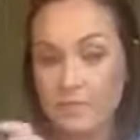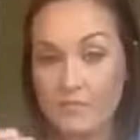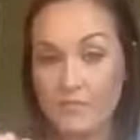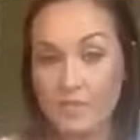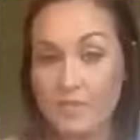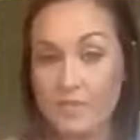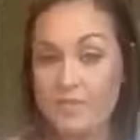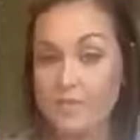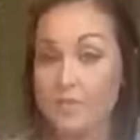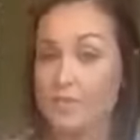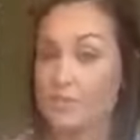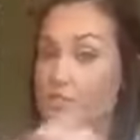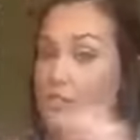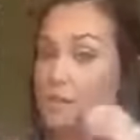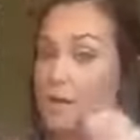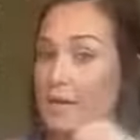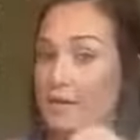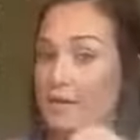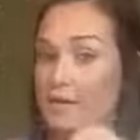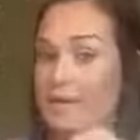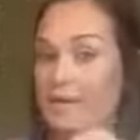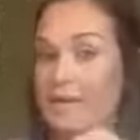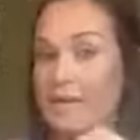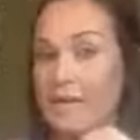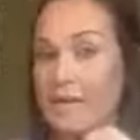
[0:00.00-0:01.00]
They
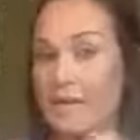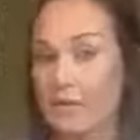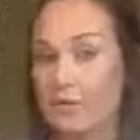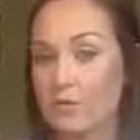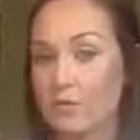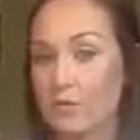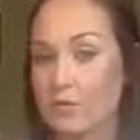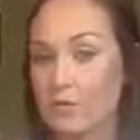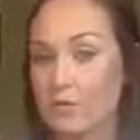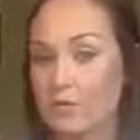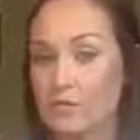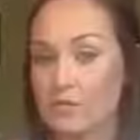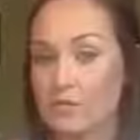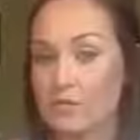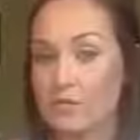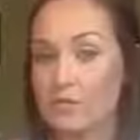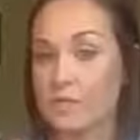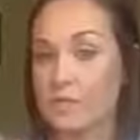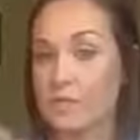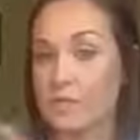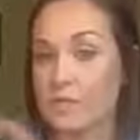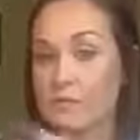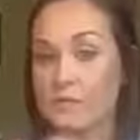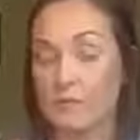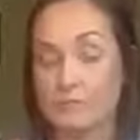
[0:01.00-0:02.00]
extract it out of
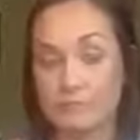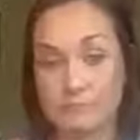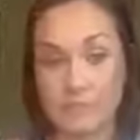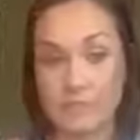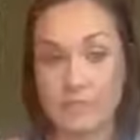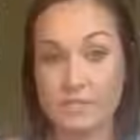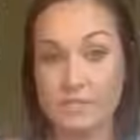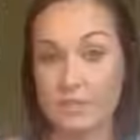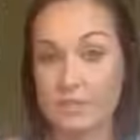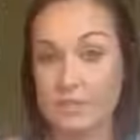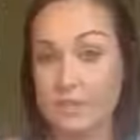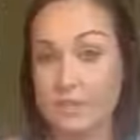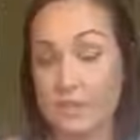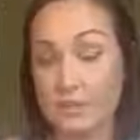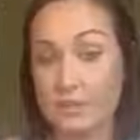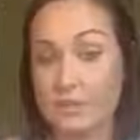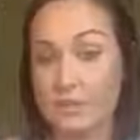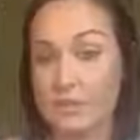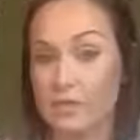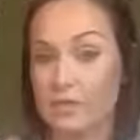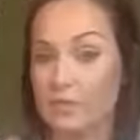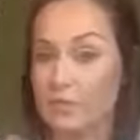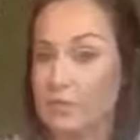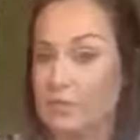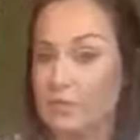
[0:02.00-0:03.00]
the, basically out of
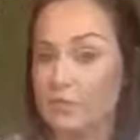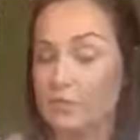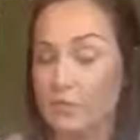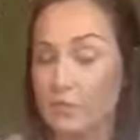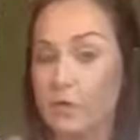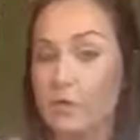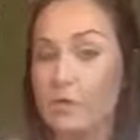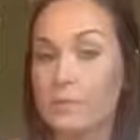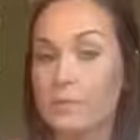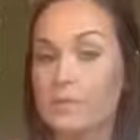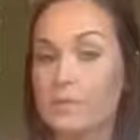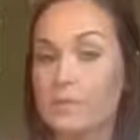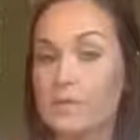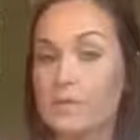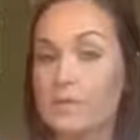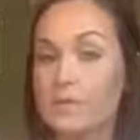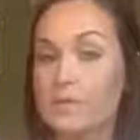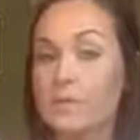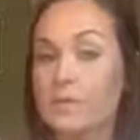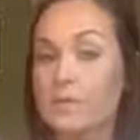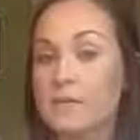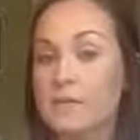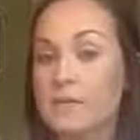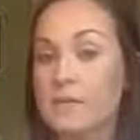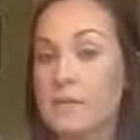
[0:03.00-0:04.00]
the like formula,